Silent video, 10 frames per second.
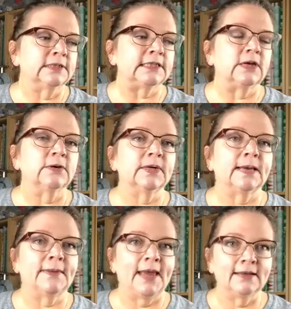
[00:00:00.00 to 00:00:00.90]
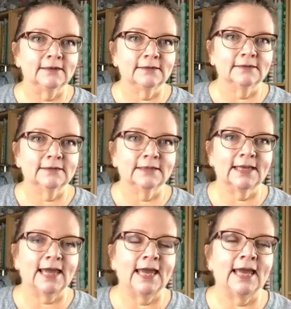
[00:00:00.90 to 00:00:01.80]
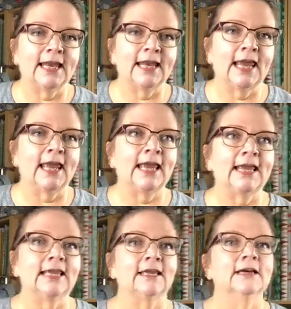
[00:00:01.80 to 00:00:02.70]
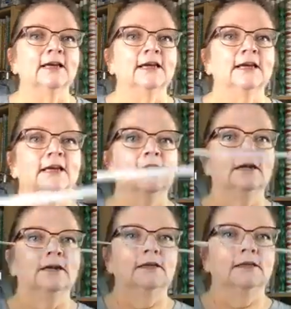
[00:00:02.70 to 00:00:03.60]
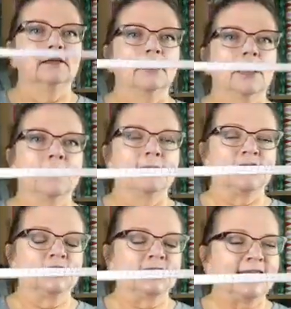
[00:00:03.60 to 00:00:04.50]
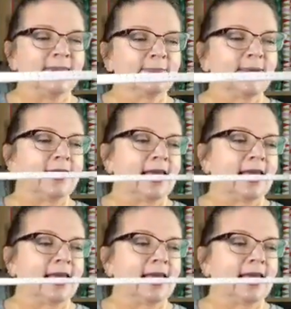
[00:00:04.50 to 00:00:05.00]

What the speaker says: So get a pen, get a measuring tape